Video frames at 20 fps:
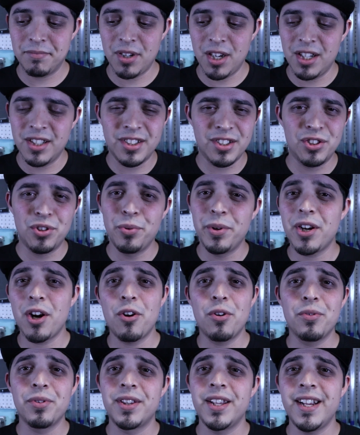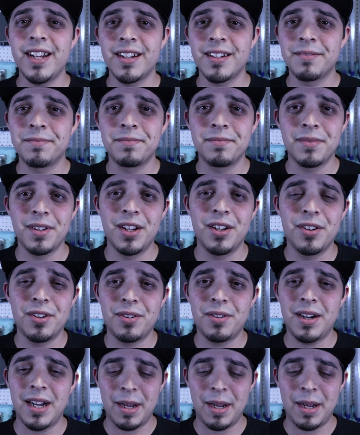us doing our own thing, you know.